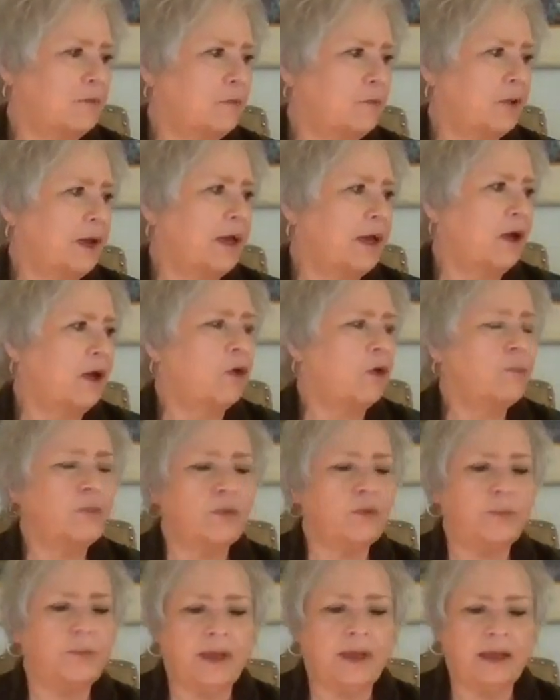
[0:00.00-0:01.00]
what I hope
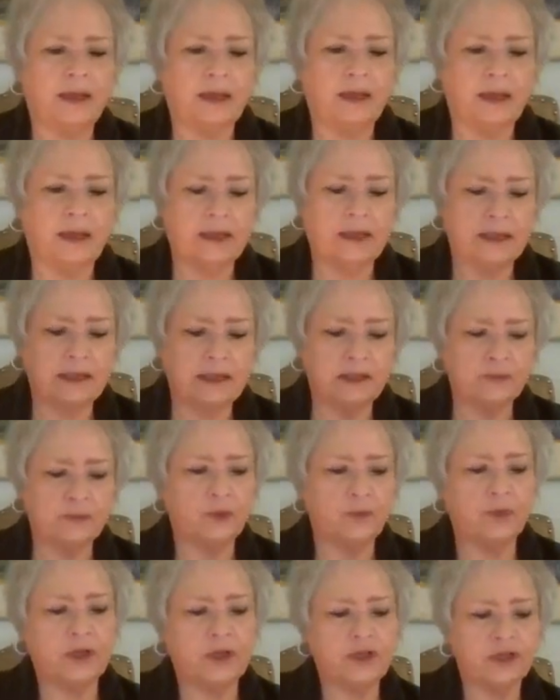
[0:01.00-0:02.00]
will be an
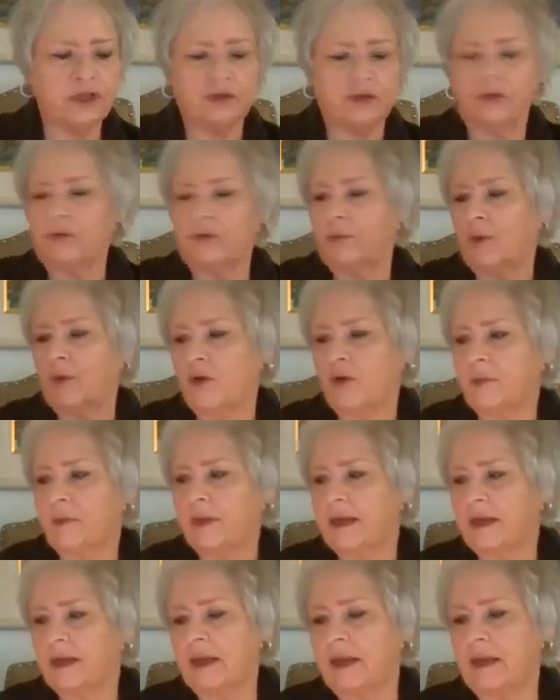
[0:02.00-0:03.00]
inspirational
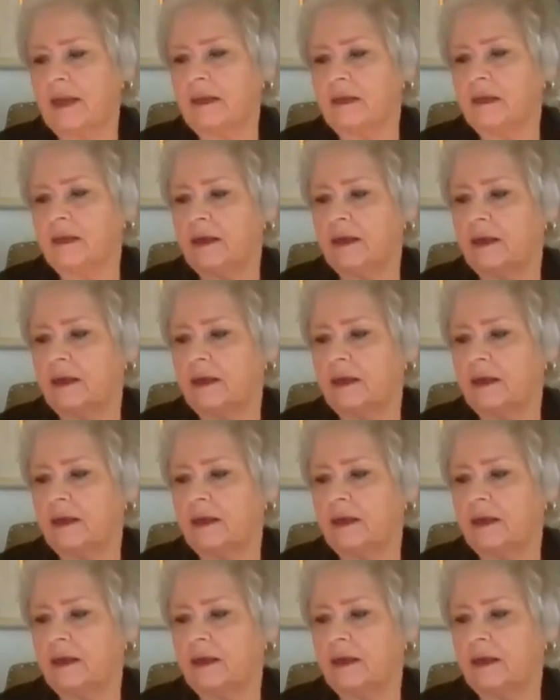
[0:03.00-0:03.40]
moment and